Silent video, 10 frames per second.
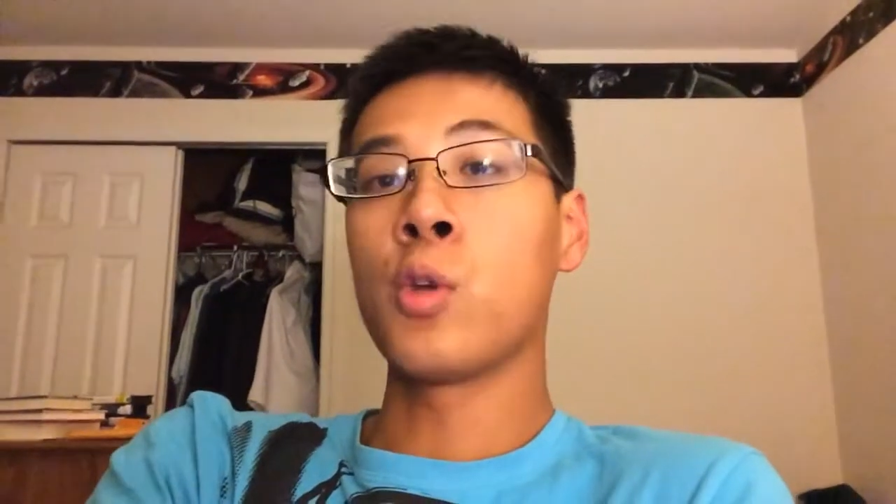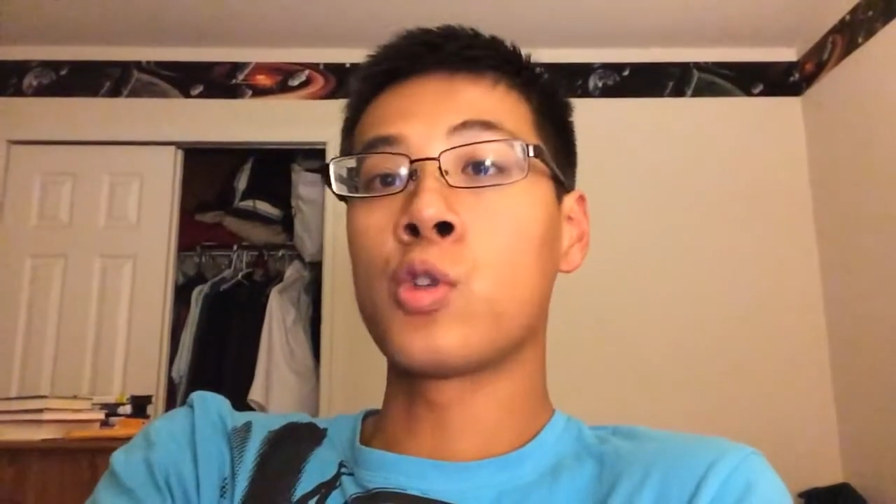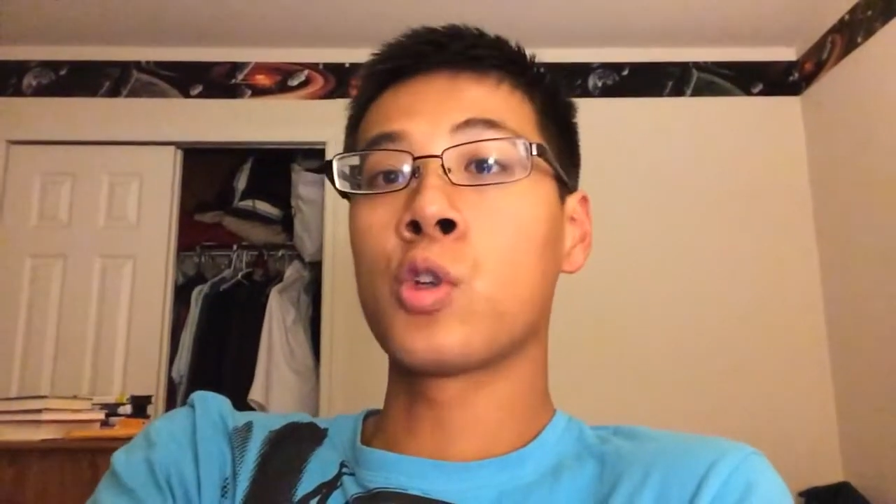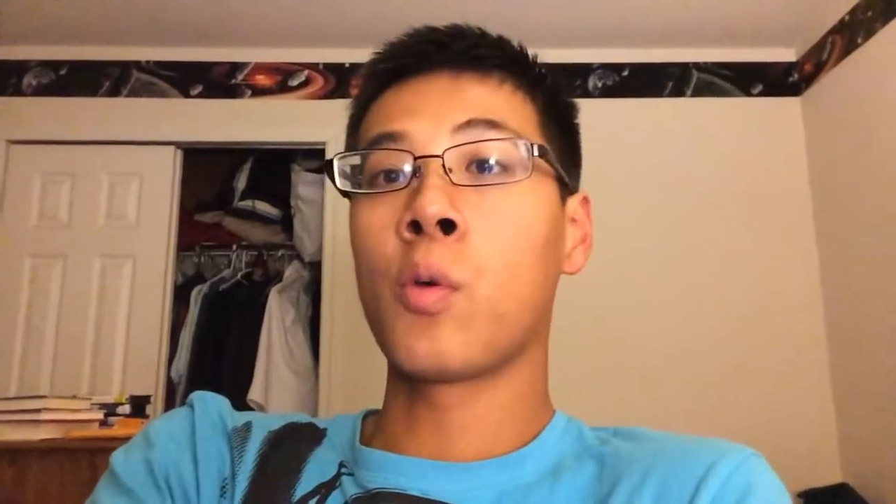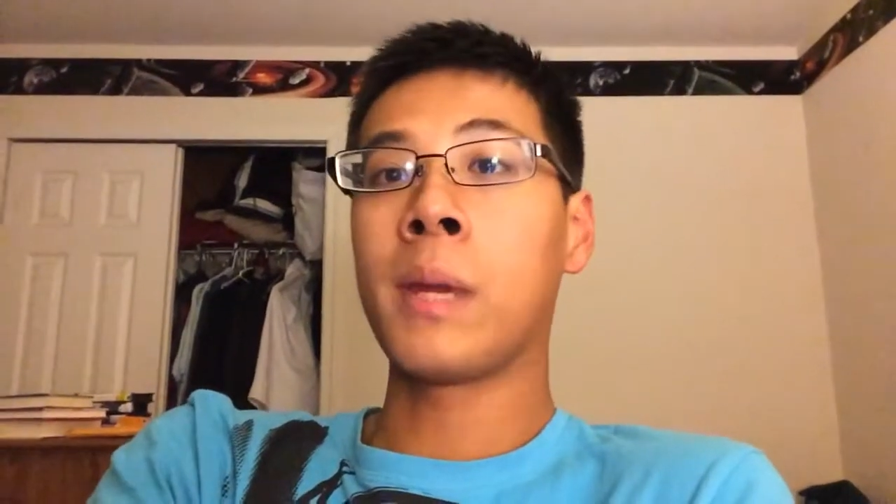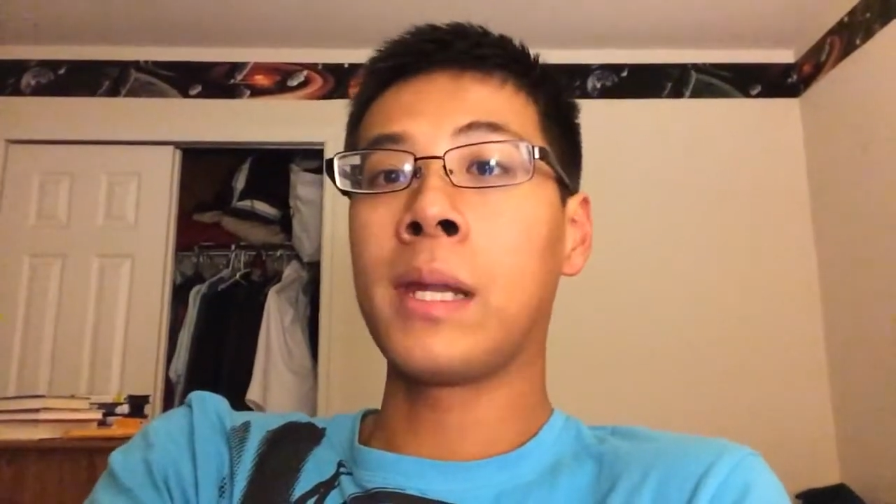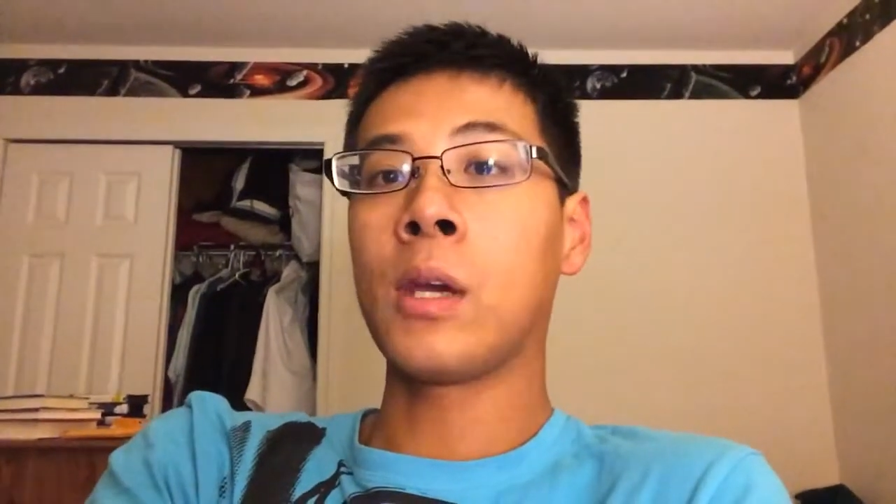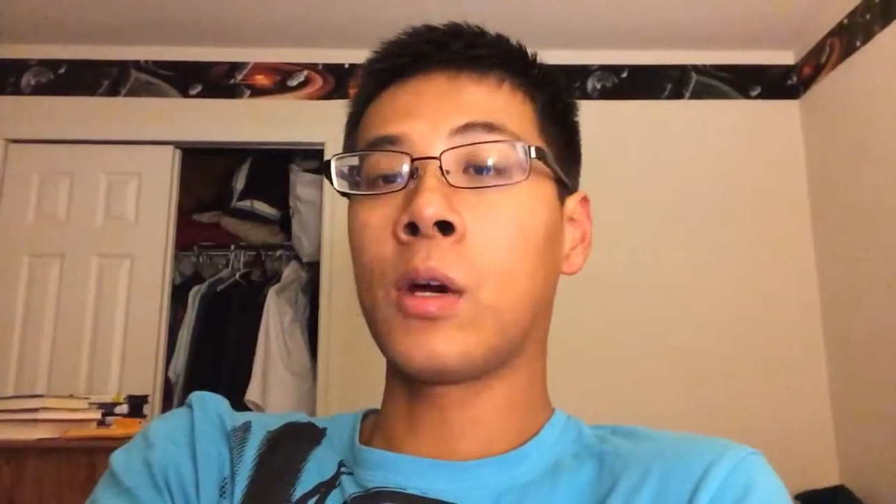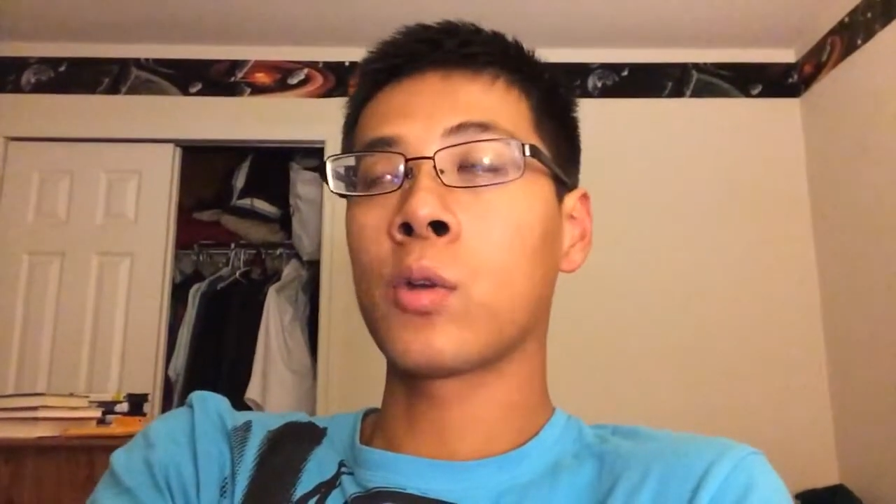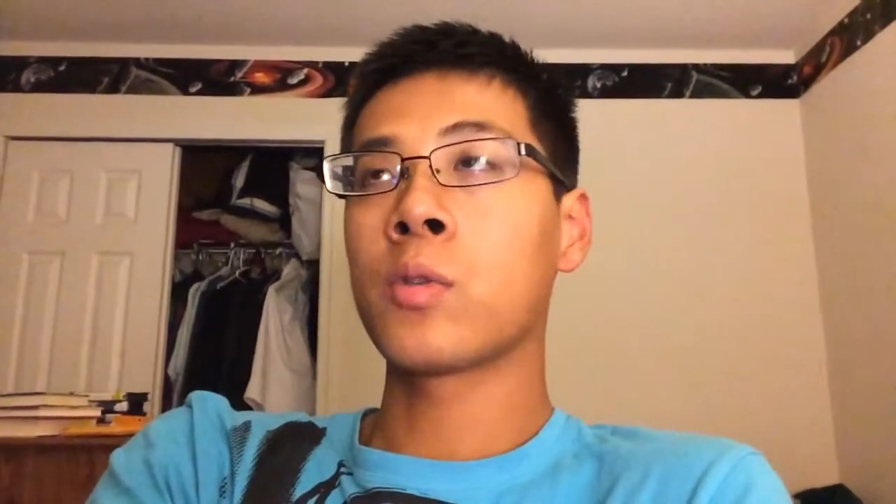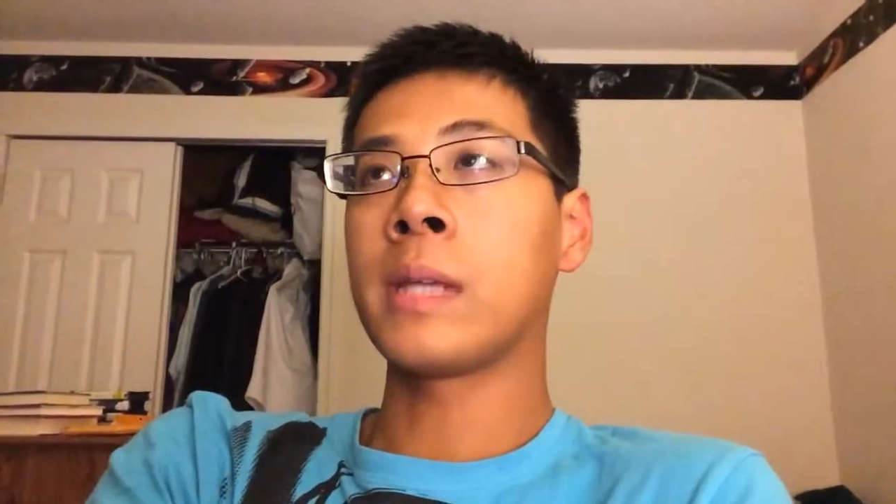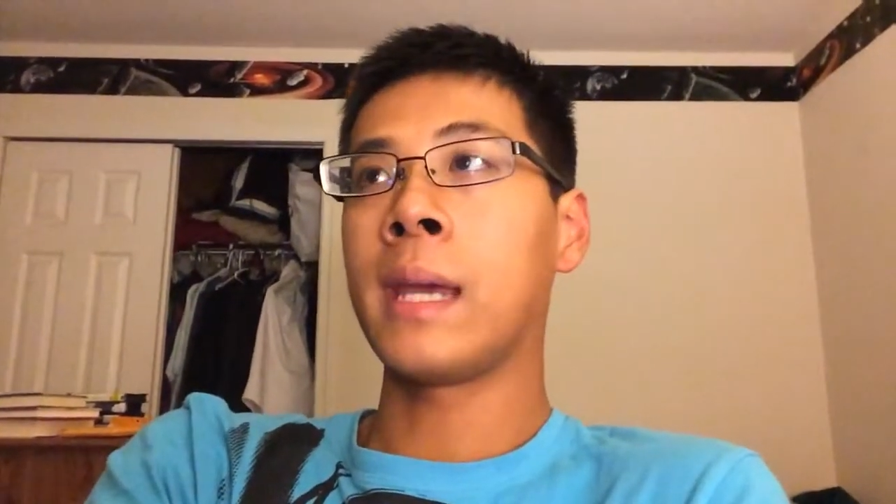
there's so many others,